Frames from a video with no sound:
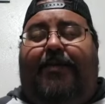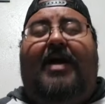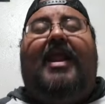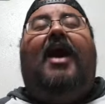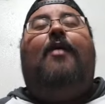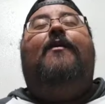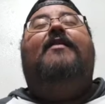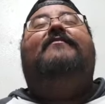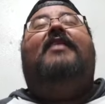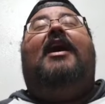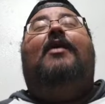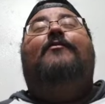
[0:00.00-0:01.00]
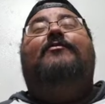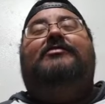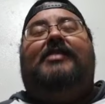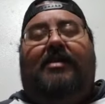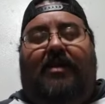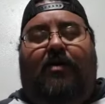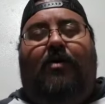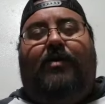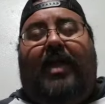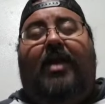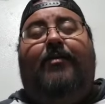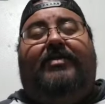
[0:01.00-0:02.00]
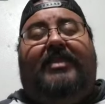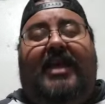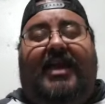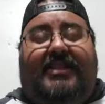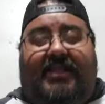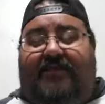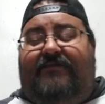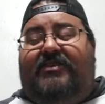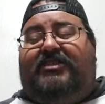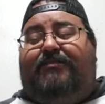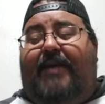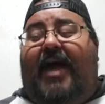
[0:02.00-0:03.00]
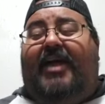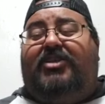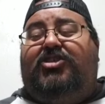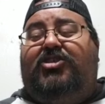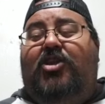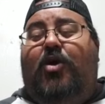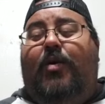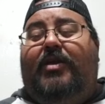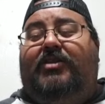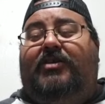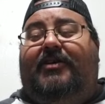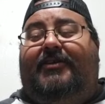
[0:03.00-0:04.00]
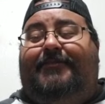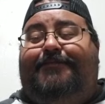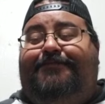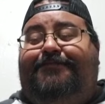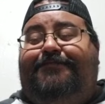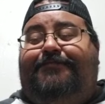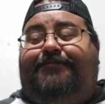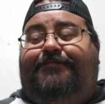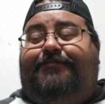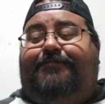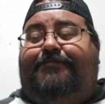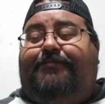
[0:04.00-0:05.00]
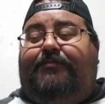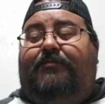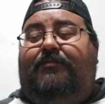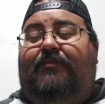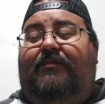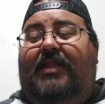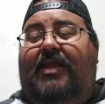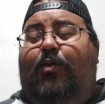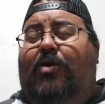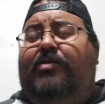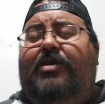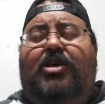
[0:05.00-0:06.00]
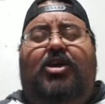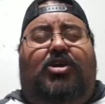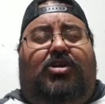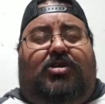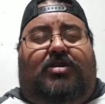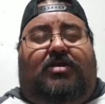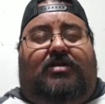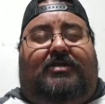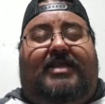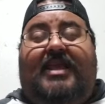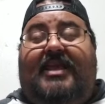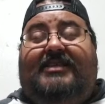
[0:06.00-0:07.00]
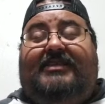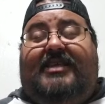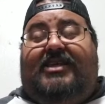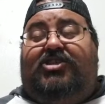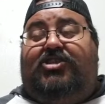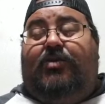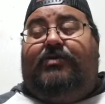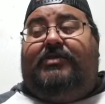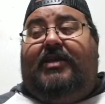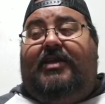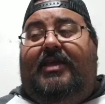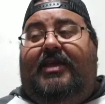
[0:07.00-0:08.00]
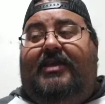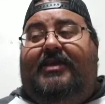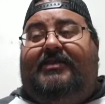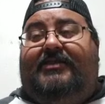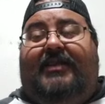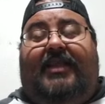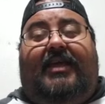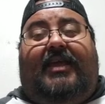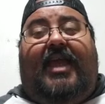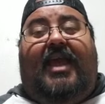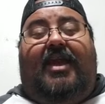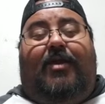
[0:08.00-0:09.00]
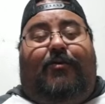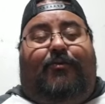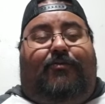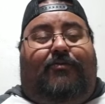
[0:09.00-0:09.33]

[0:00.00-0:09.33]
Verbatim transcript: But however, I was like okay with the uh, of this match, knowing, um, well, thing is this Shota he is like a